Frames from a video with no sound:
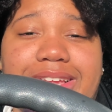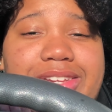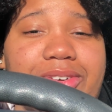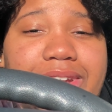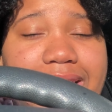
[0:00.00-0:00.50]
I
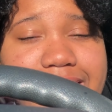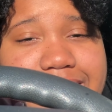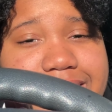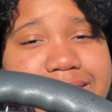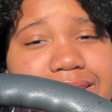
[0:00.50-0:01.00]
don't like
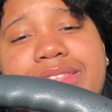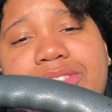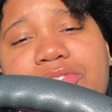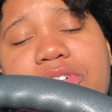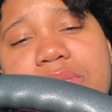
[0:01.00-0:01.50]
it. This is
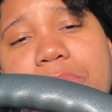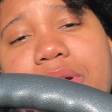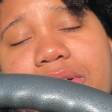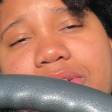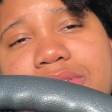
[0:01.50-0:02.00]
for the
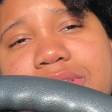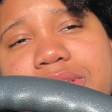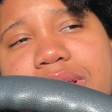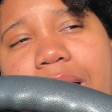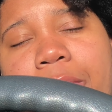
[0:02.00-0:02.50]

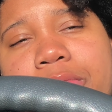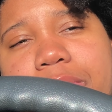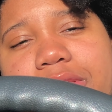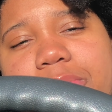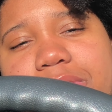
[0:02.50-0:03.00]
birds. I would
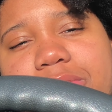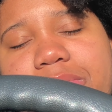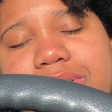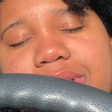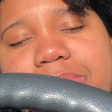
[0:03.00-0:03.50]
rather be
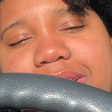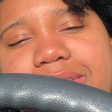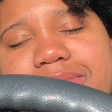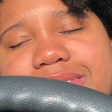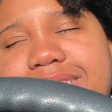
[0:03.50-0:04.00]
doing something
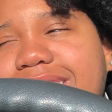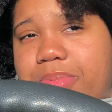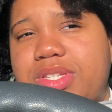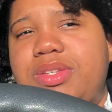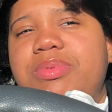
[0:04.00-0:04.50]
else.
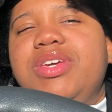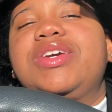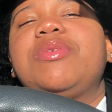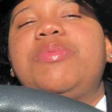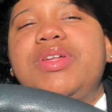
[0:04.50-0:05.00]
But to be
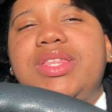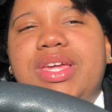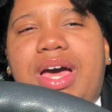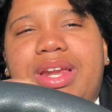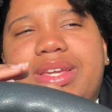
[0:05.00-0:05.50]
completely
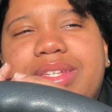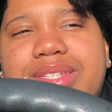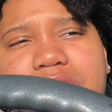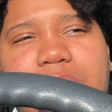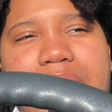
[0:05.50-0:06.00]

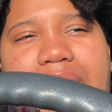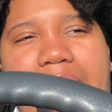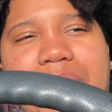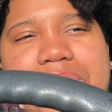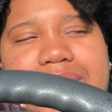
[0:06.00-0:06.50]
honest, the way it
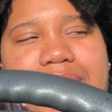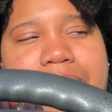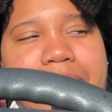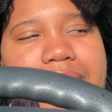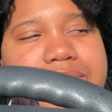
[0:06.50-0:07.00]
happened at
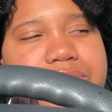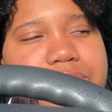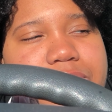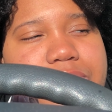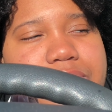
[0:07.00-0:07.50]
my
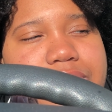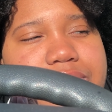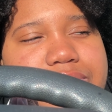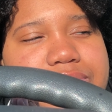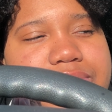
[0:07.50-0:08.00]

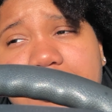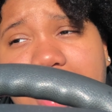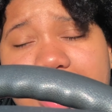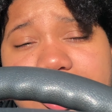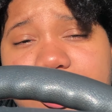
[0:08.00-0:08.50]
school, you
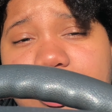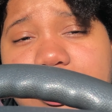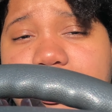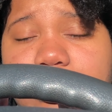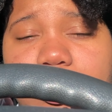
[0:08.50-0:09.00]
had the choice
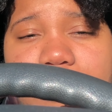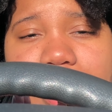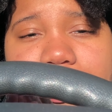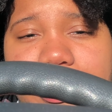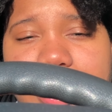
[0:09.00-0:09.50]
to move out or